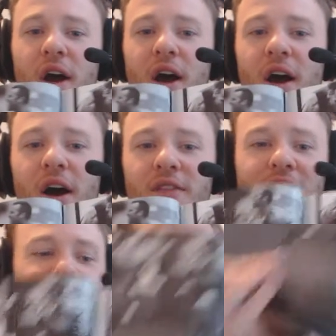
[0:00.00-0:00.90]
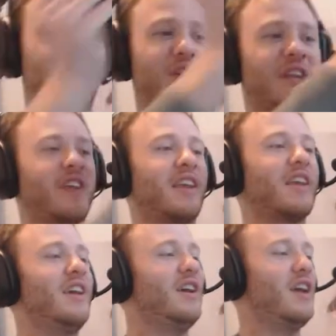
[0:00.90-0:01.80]
That's another funny thing.
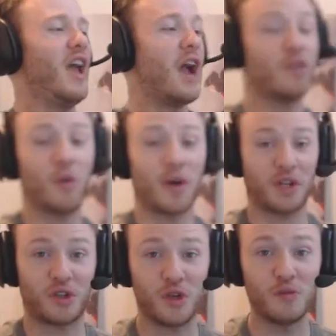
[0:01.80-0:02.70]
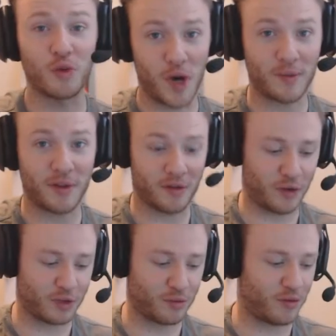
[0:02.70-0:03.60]
Everyone is super ripped in the
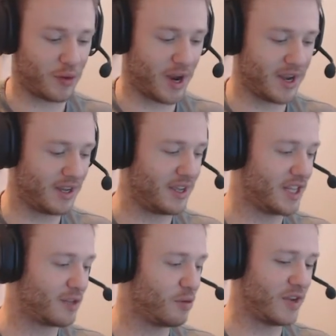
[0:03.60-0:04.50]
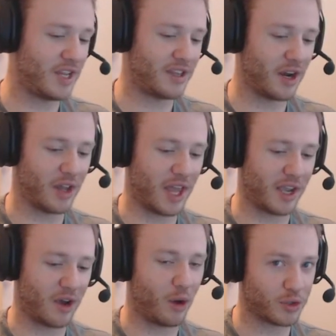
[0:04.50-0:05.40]
first movie, right? In this movie, they're
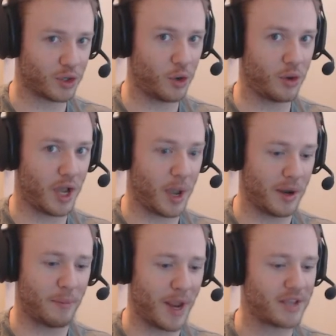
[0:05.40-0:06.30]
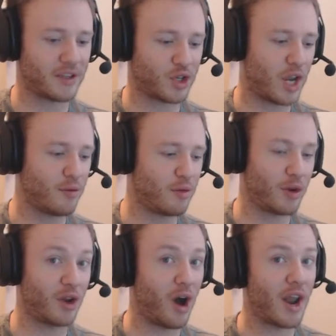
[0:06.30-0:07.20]
like also in amazing shape,
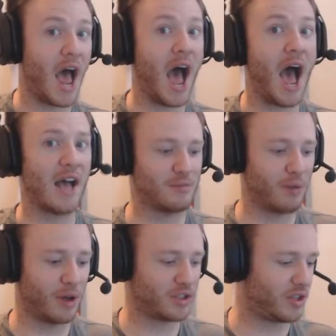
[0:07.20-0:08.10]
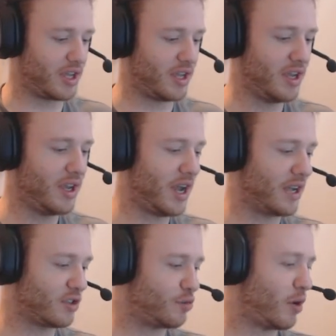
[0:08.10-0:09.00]
but not as muscly
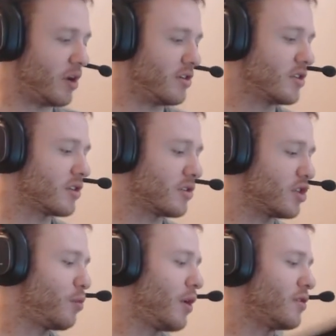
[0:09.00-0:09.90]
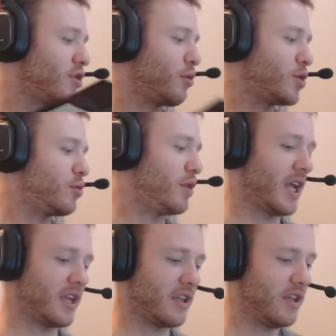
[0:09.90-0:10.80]
as the Spartans, because the Spartans are supposed to be
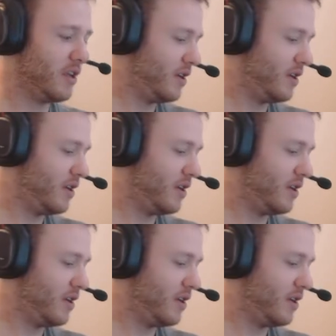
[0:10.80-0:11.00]
like